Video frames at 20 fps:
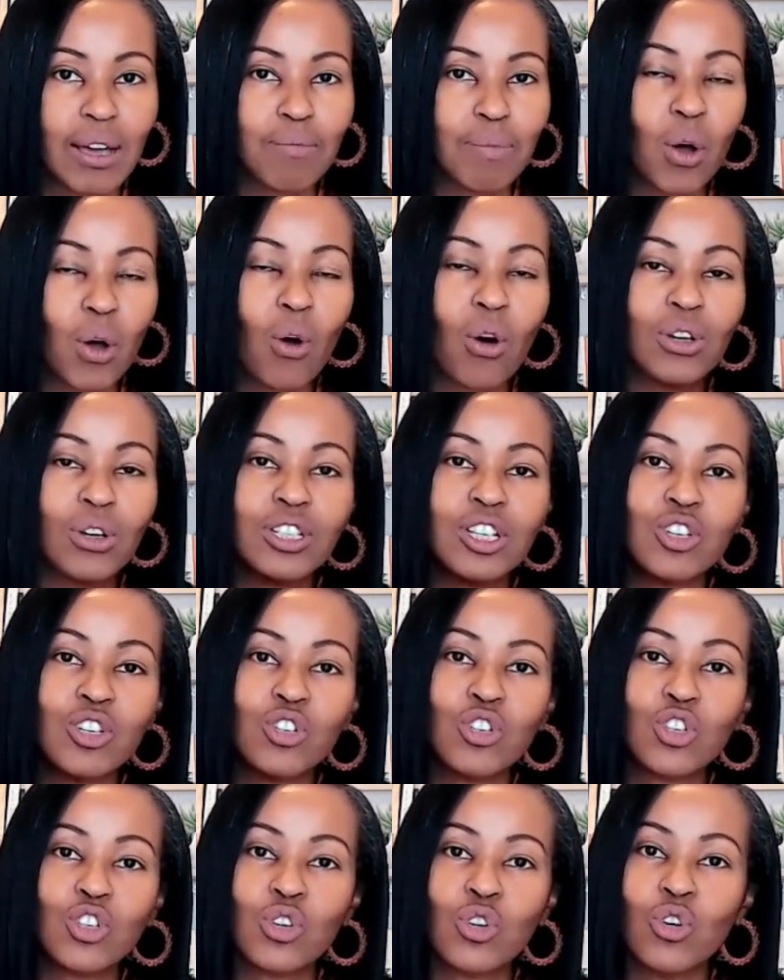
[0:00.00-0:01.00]
but causing
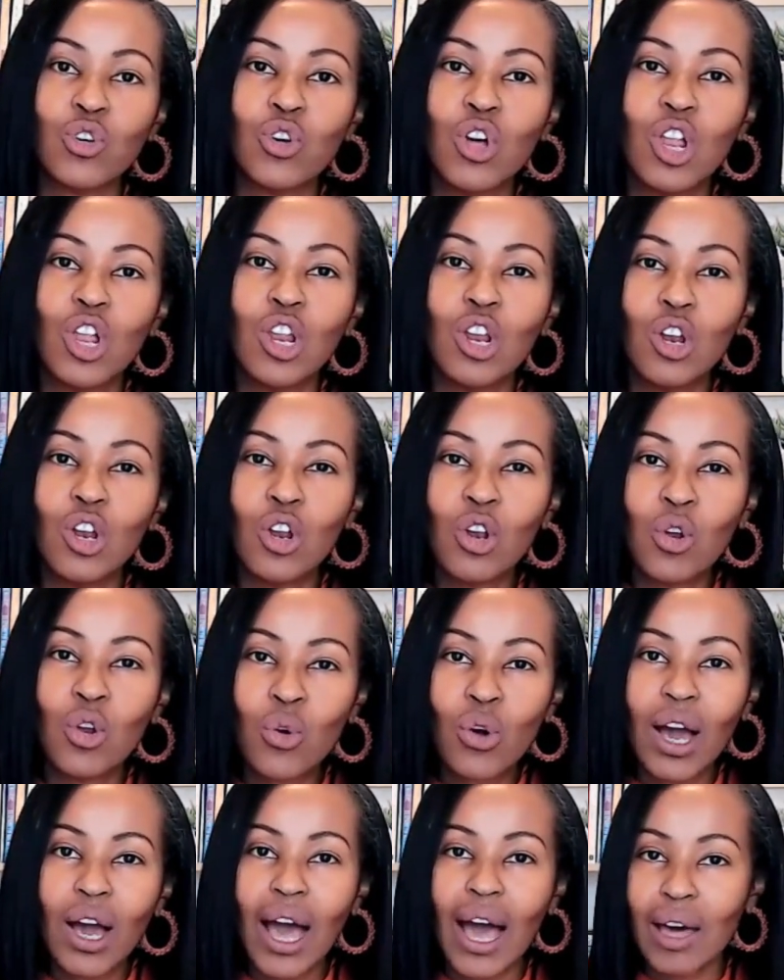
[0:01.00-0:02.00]
you to
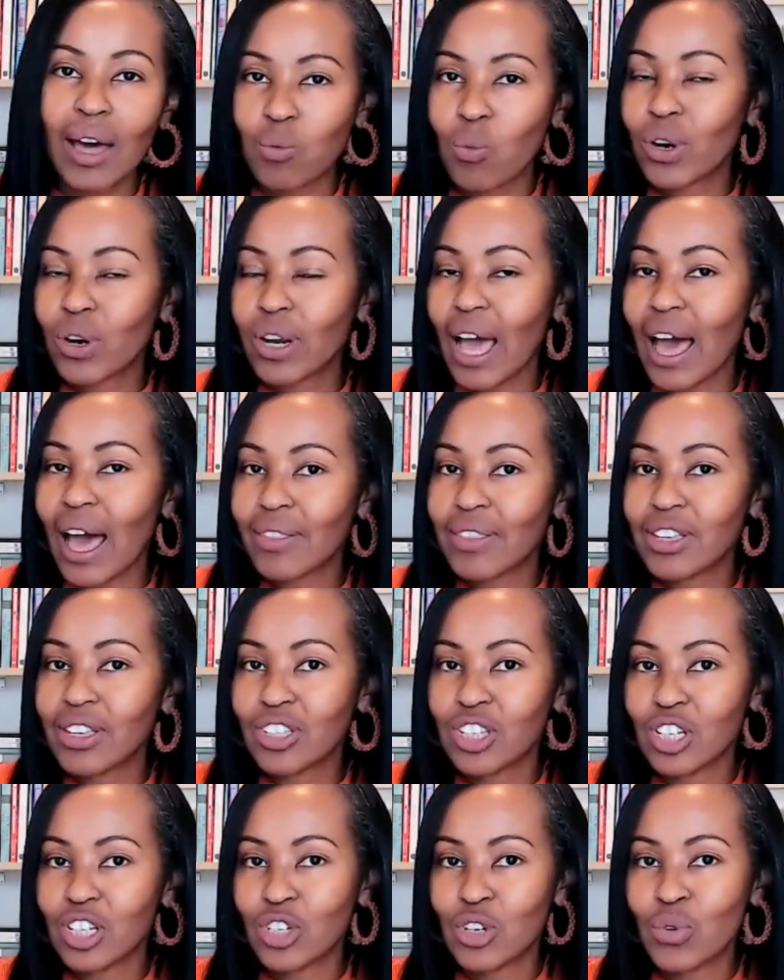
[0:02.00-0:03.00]
look at what
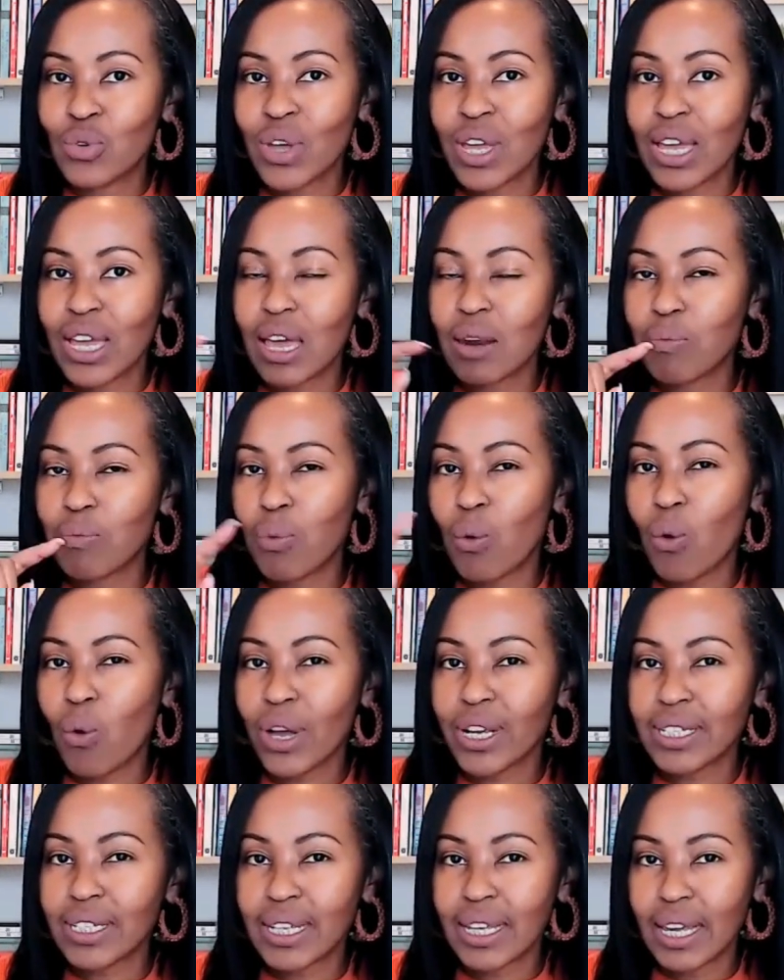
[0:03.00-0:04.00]
others are doing and
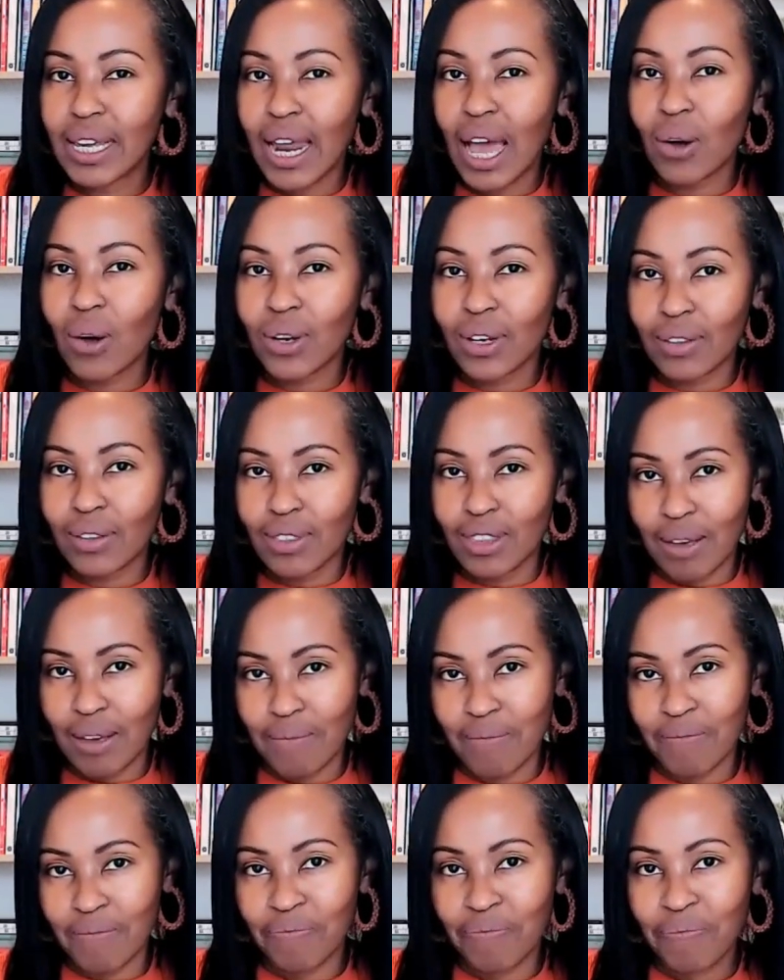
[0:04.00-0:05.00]
pointing it out at
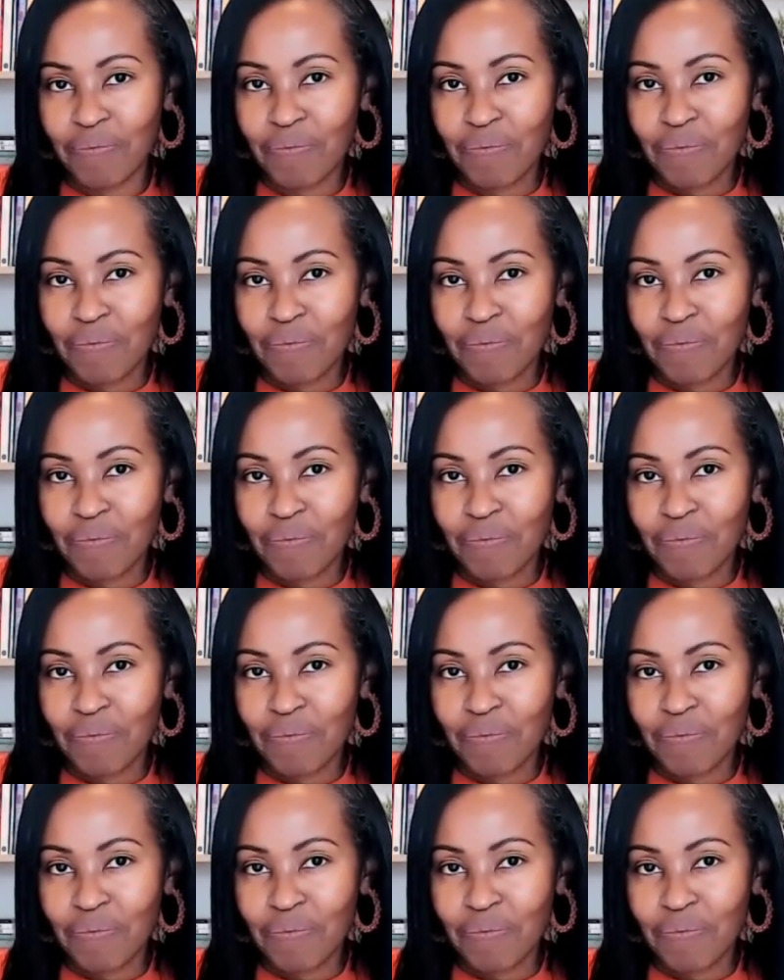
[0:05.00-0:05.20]
them.